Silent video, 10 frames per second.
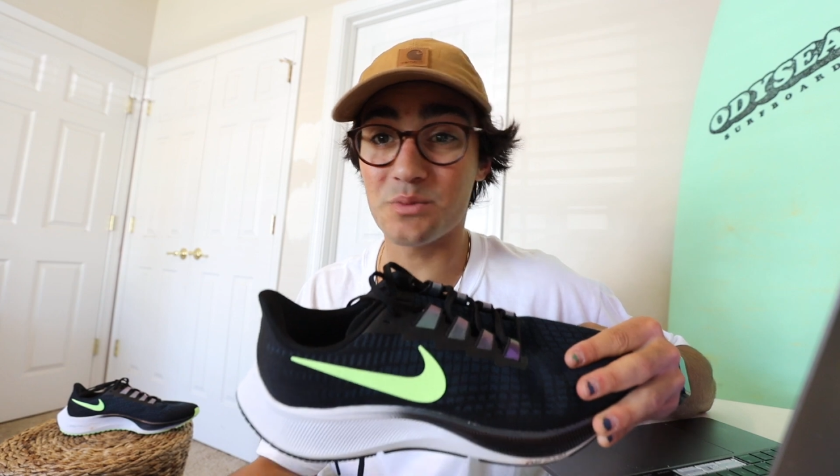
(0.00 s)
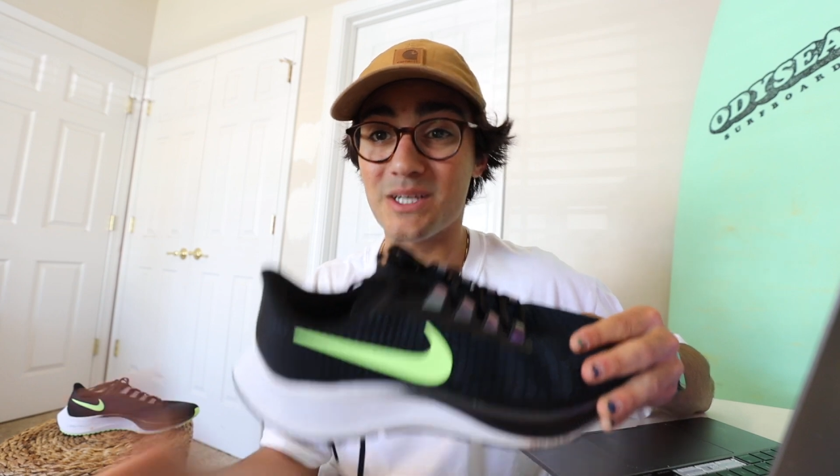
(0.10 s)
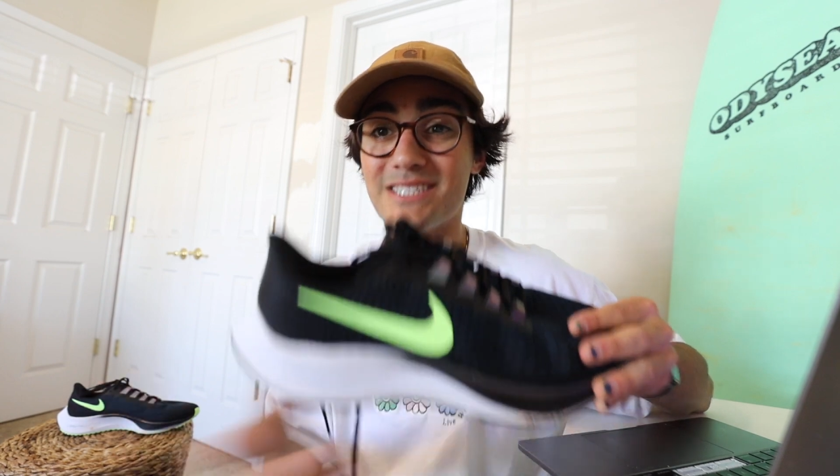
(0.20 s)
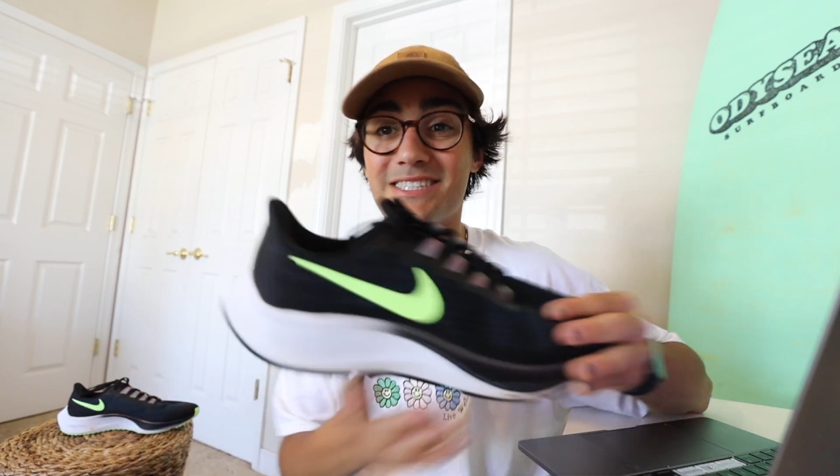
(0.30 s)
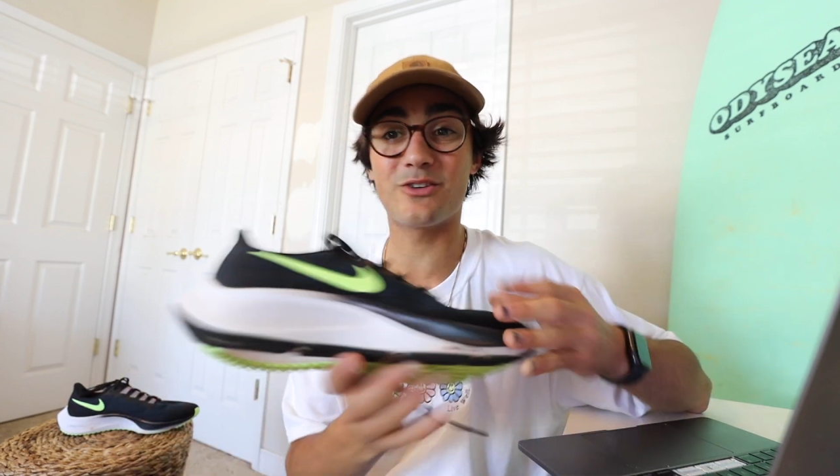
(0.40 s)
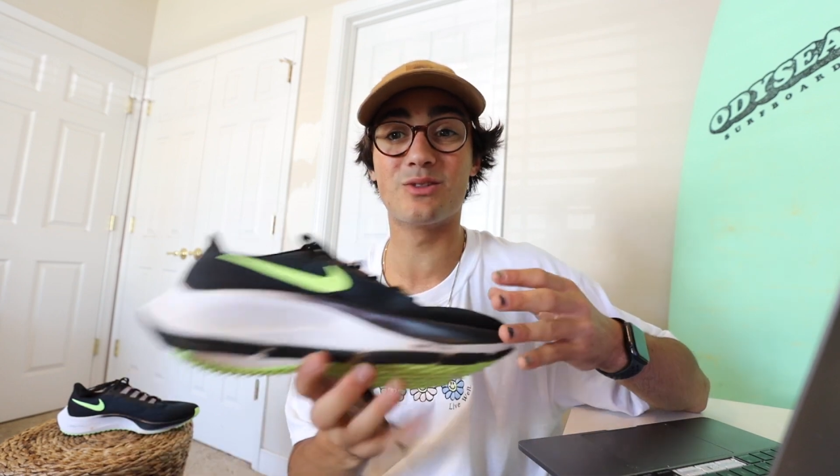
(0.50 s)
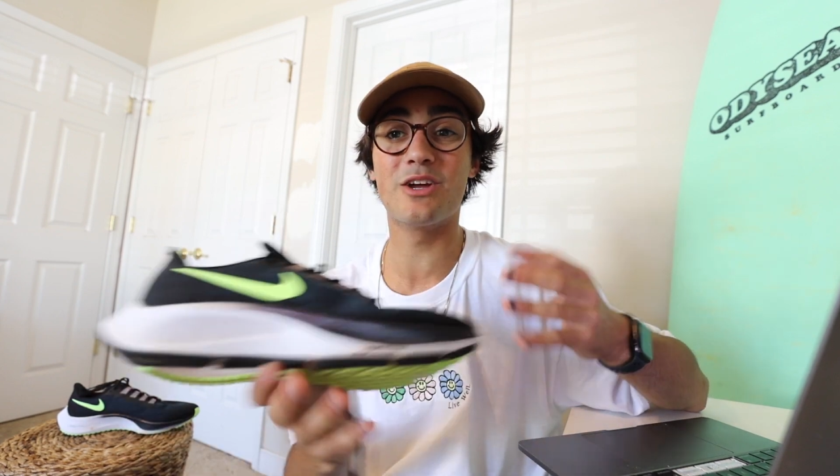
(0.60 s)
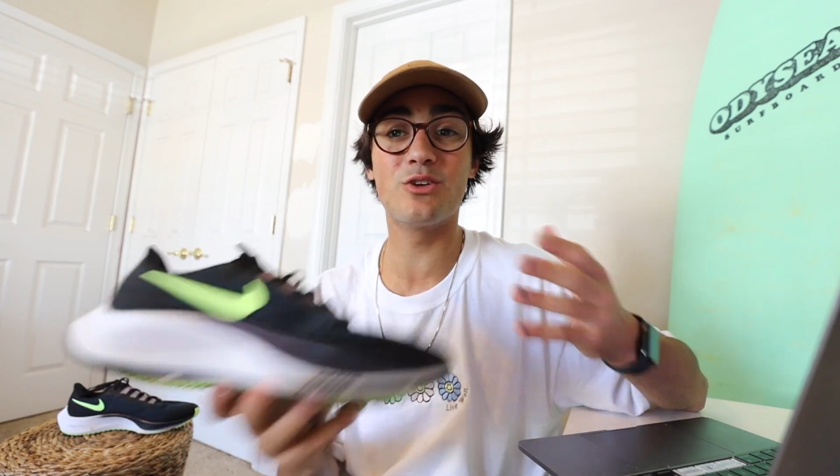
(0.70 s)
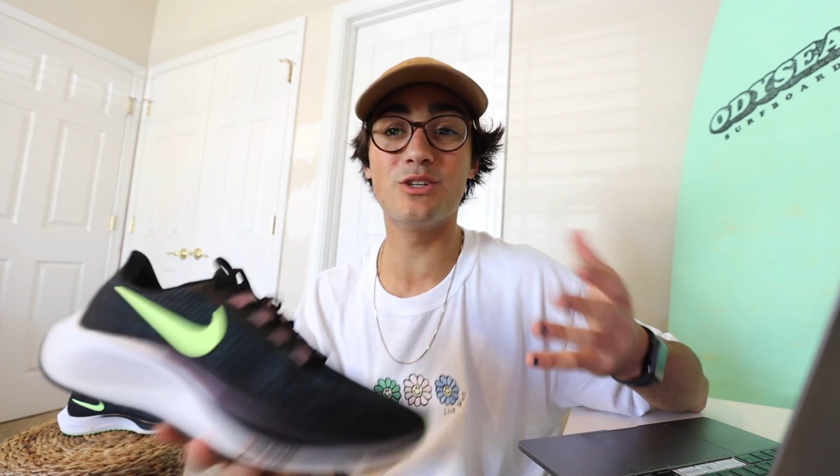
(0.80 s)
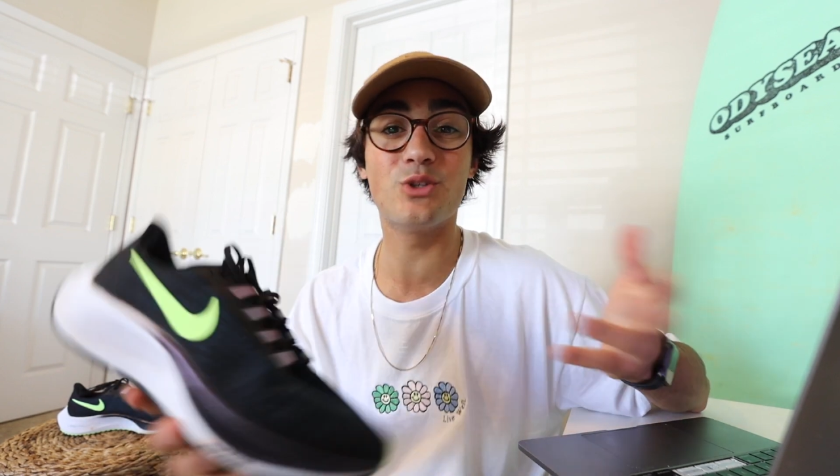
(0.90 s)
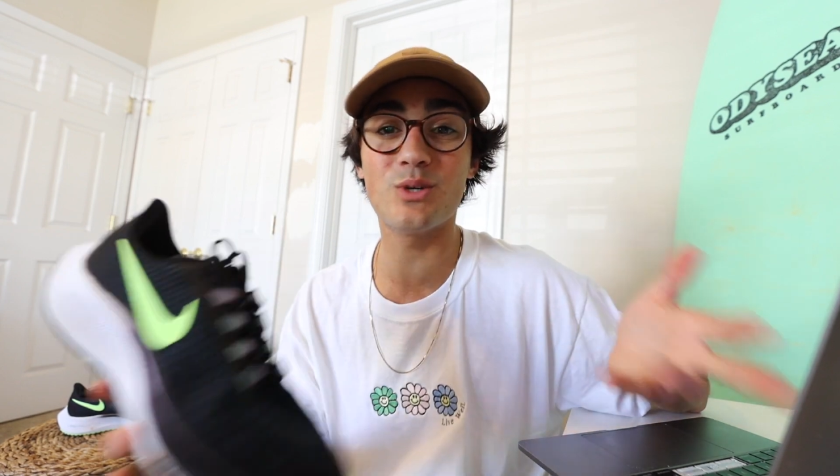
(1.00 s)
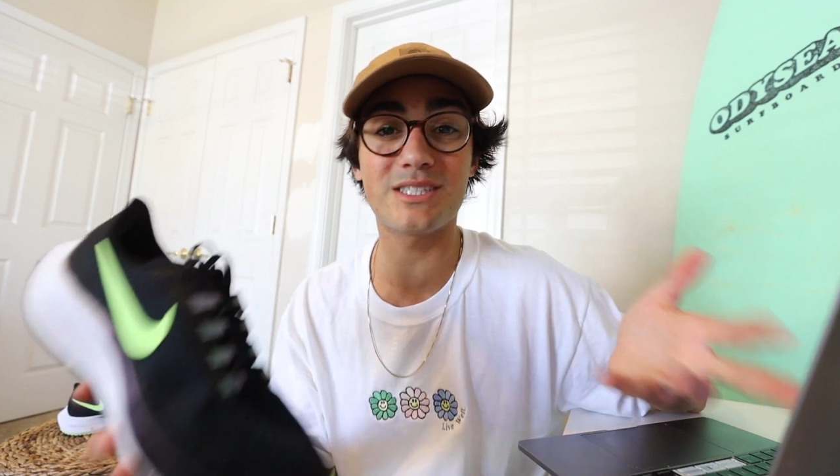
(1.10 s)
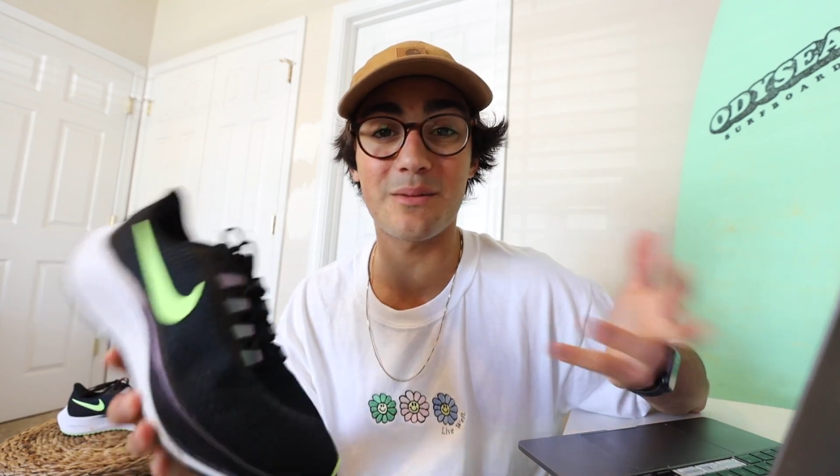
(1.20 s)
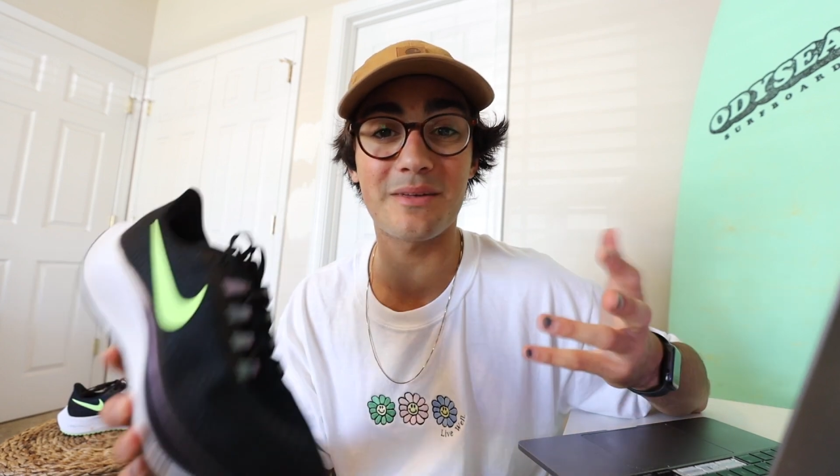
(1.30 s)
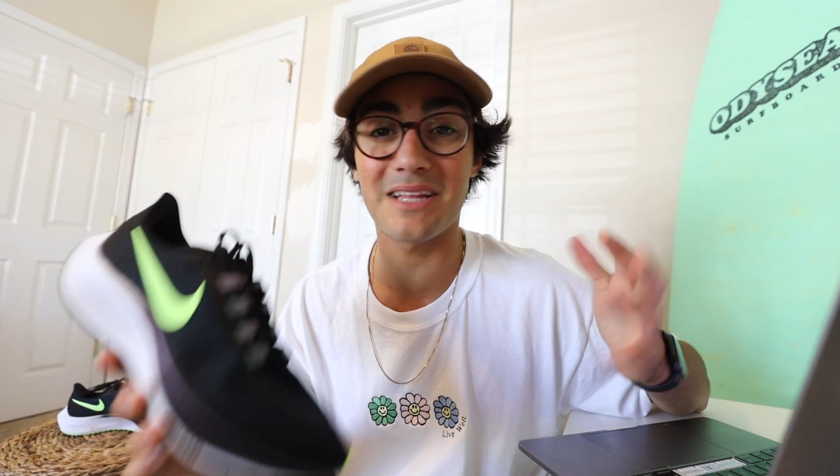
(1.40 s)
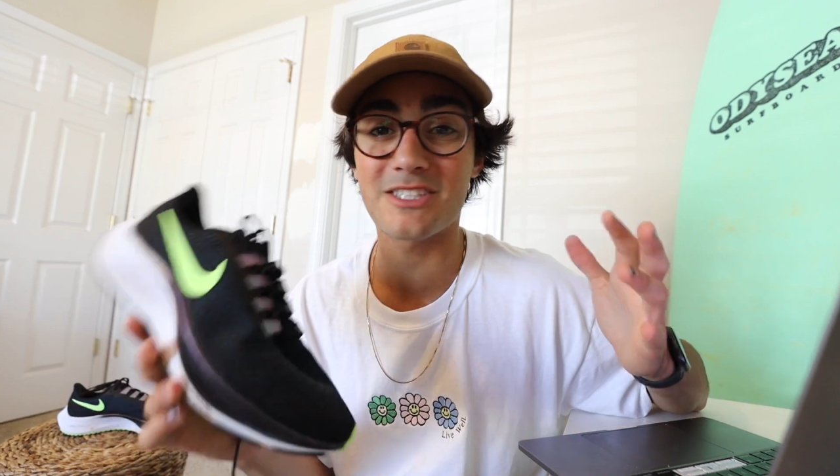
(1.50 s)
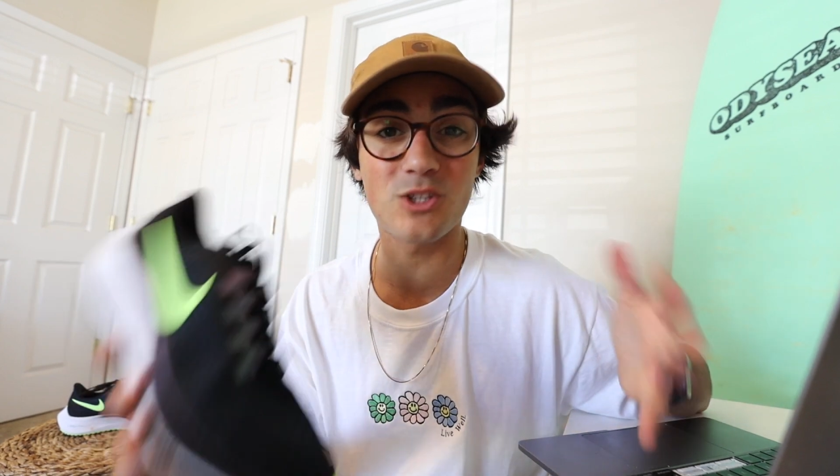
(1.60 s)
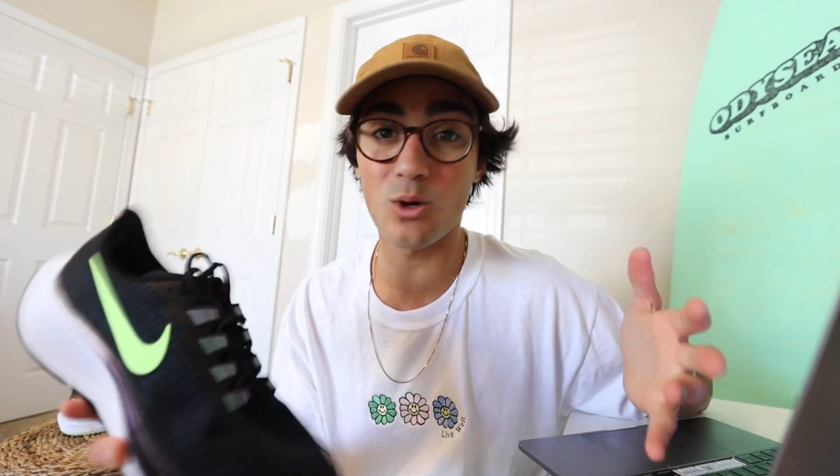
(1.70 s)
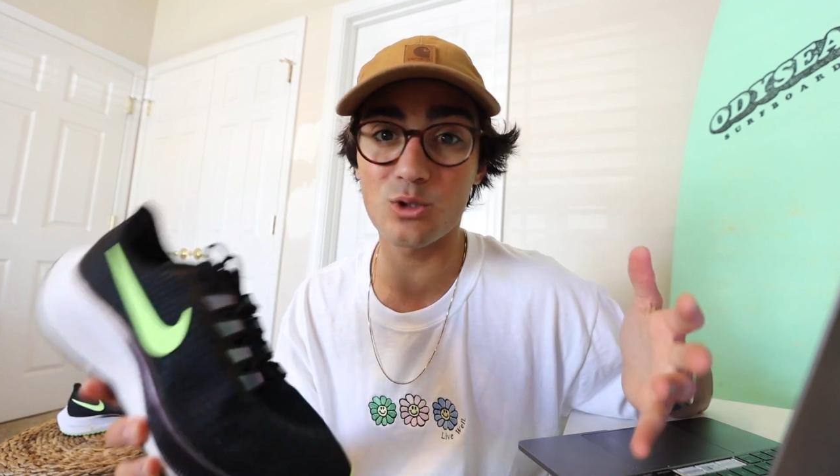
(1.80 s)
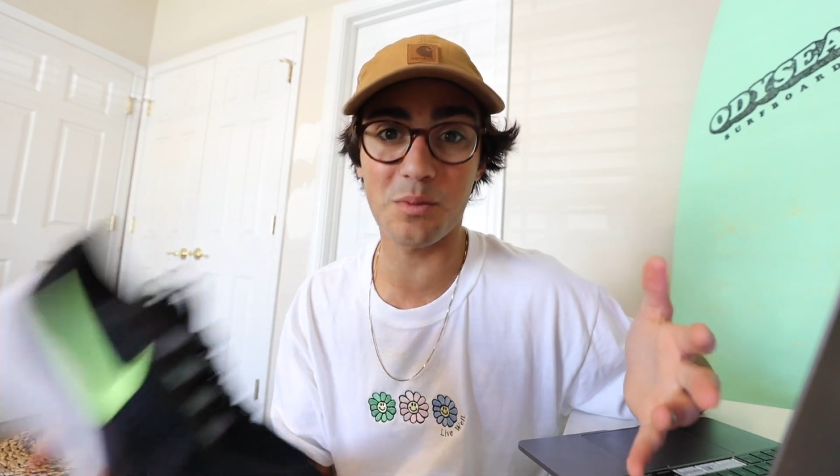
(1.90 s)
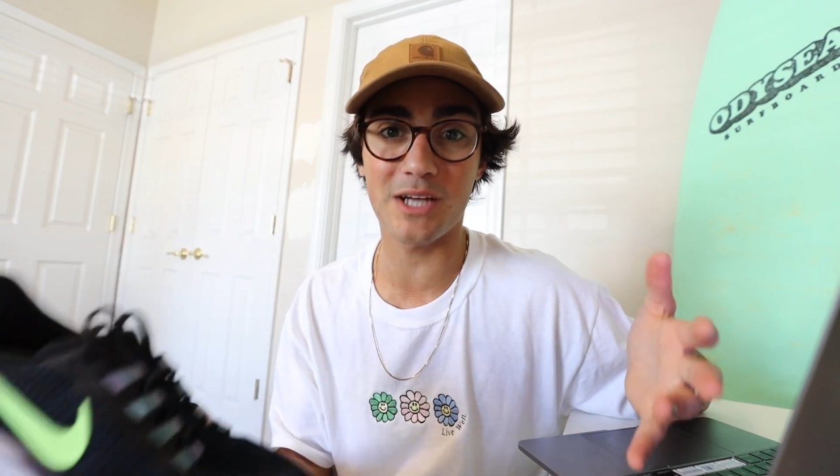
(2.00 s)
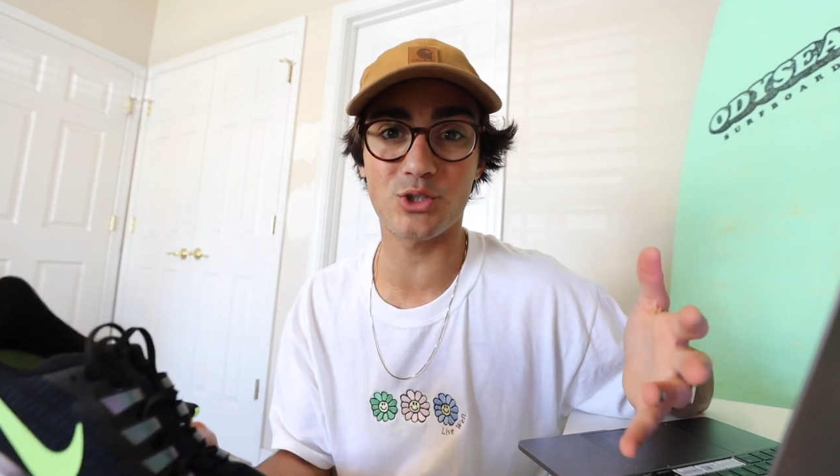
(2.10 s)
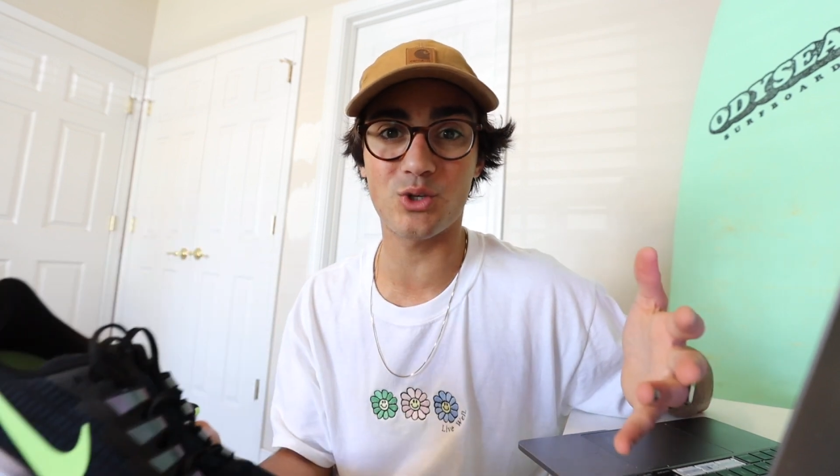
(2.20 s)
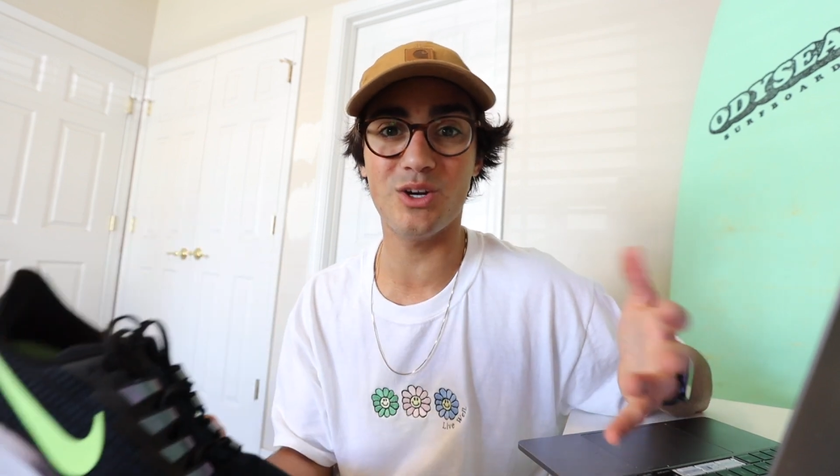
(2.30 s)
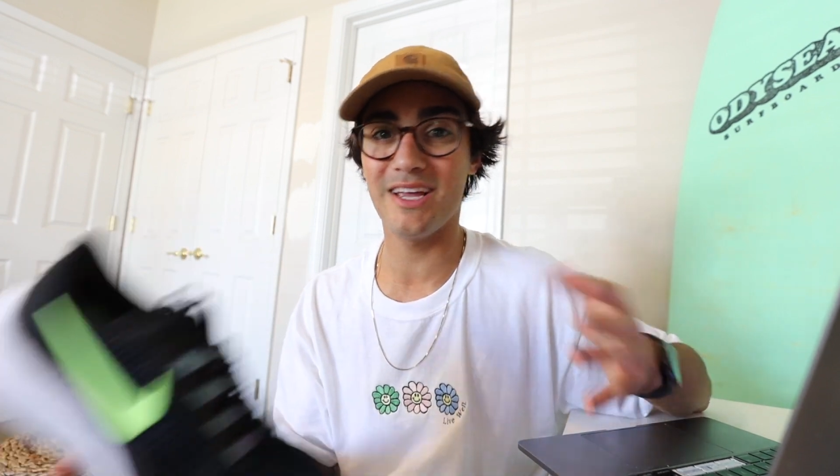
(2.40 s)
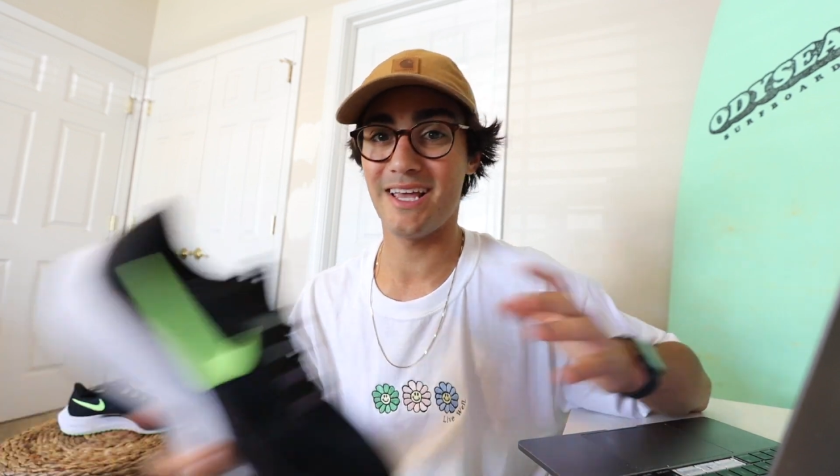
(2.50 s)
because they're literally doing something that's so special.